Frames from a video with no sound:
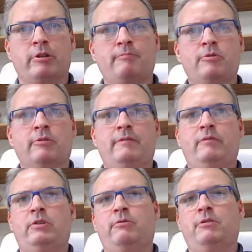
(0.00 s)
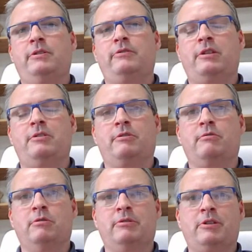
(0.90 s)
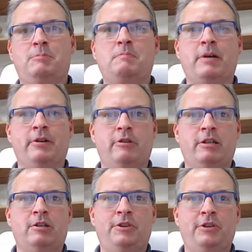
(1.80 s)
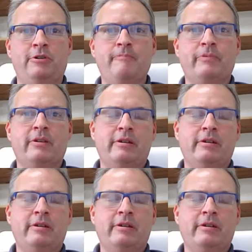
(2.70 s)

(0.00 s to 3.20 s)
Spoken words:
trim your inventory so that your scores can be better and healthier.